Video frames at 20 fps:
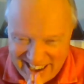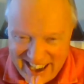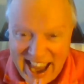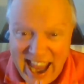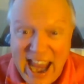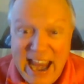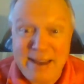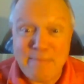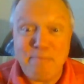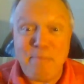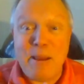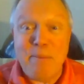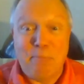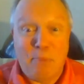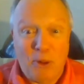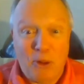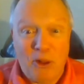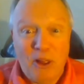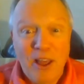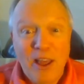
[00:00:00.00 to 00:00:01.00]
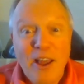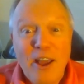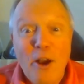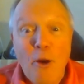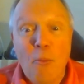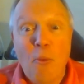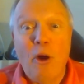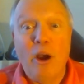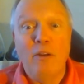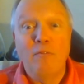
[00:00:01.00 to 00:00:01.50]
and eight people
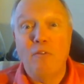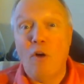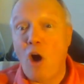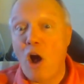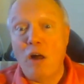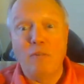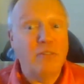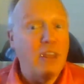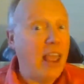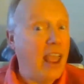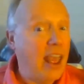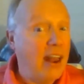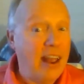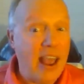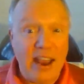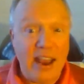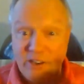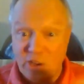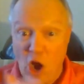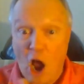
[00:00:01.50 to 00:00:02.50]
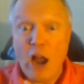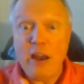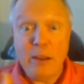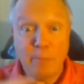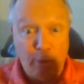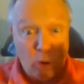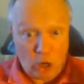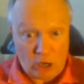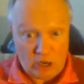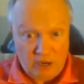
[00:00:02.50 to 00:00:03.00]
were involved in a
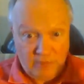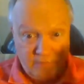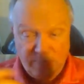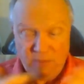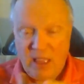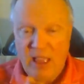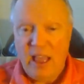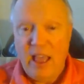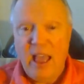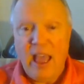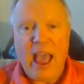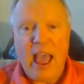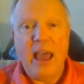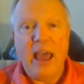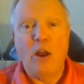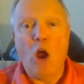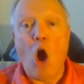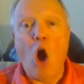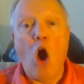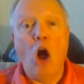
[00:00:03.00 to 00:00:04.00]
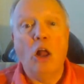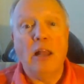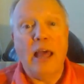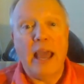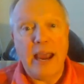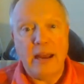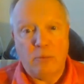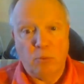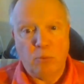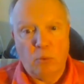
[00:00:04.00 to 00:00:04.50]
Donnybrook. And all
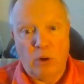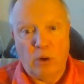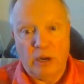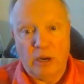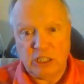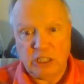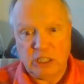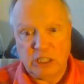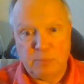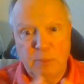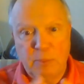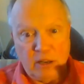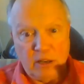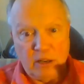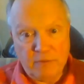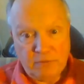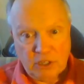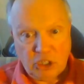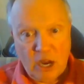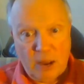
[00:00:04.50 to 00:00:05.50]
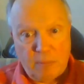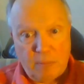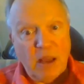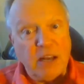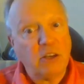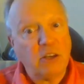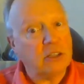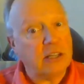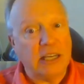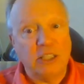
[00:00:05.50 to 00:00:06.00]
eight were expelled off the ship.
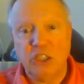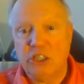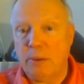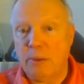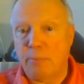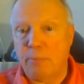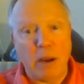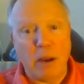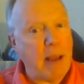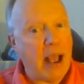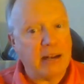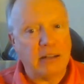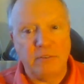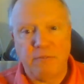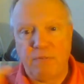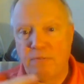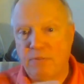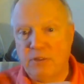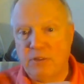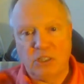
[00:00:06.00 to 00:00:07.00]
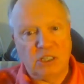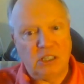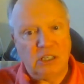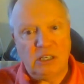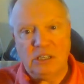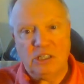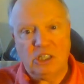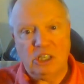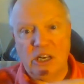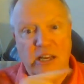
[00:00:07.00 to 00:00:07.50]
They took that ship right back to, to
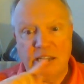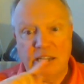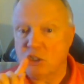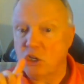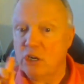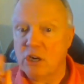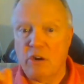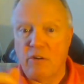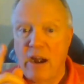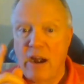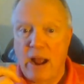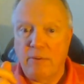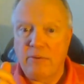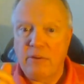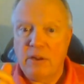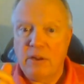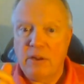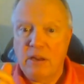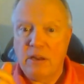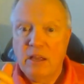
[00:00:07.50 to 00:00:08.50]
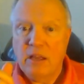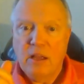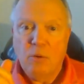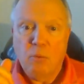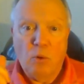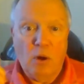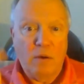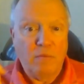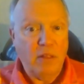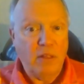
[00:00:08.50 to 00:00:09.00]
Sydney, turned it around,
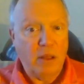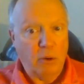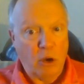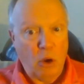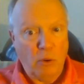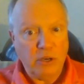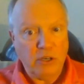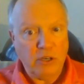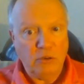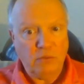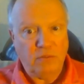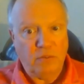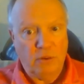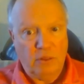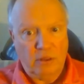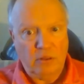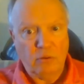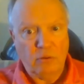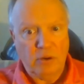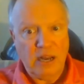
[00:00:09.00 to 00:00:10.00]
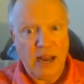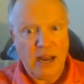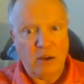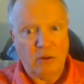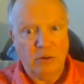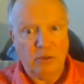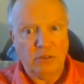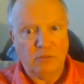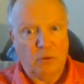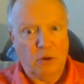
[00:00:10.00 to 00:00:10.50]
wherever they were going to for the three day
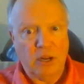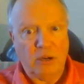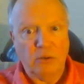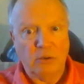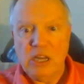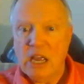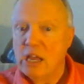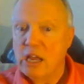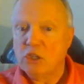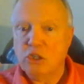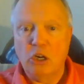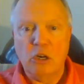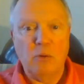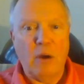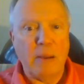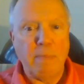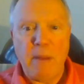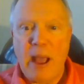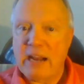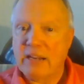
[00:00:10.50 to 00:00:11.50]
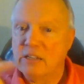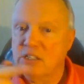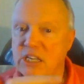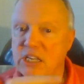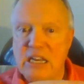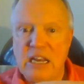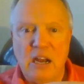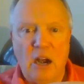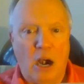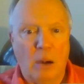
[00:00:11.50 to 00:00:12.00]
cruise, four day cruise, turned right back to
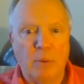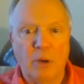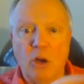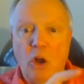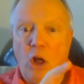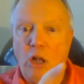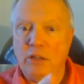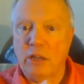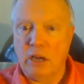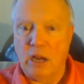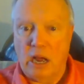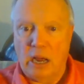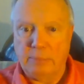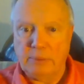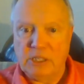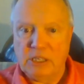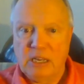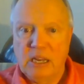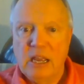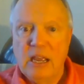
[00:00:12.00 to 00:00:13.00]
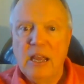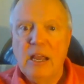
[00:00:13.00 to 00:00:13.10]
Sydney Harbor, called the cops.